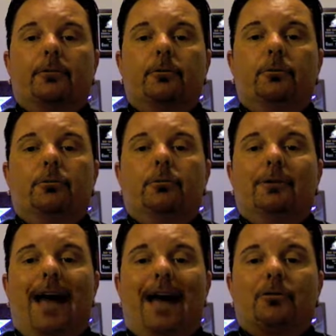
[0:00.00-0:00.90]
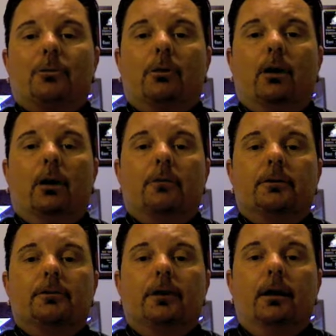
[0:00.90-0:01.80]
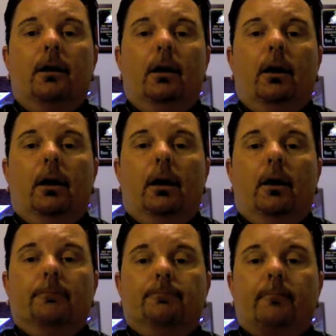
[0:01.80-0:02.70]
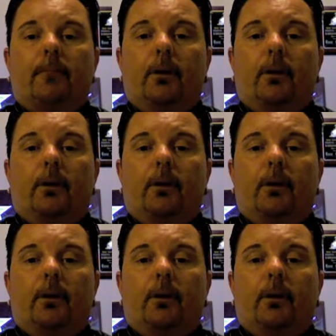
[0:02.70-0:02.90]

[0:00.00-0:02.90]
due to natural causes um,